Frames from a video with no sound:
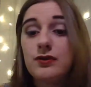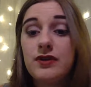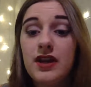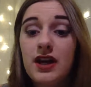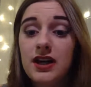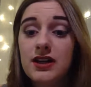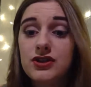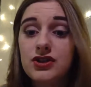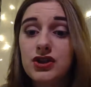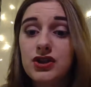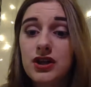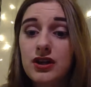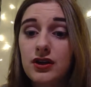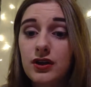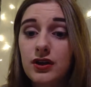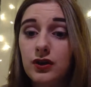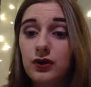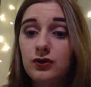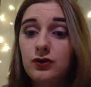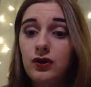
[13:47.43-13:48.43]
the
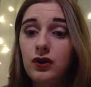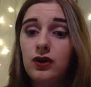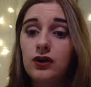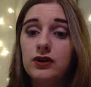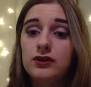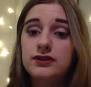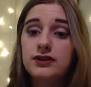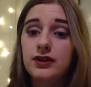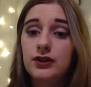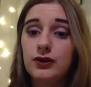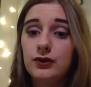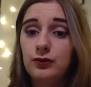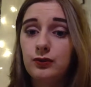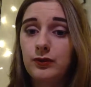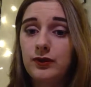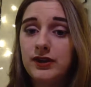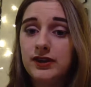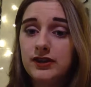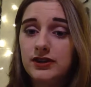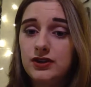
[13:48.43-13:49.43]
eyeshadow, also,
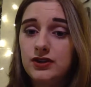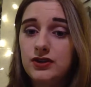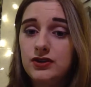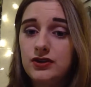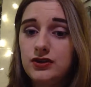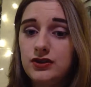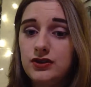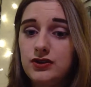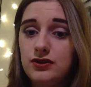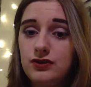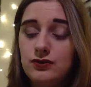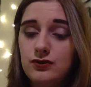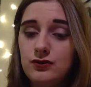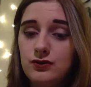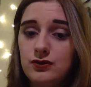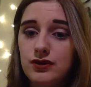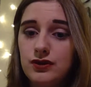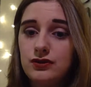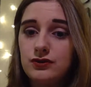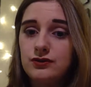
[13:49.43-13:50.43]
when you
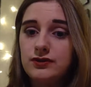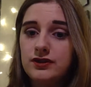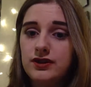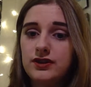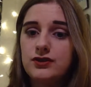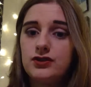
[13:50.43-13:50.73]
use it,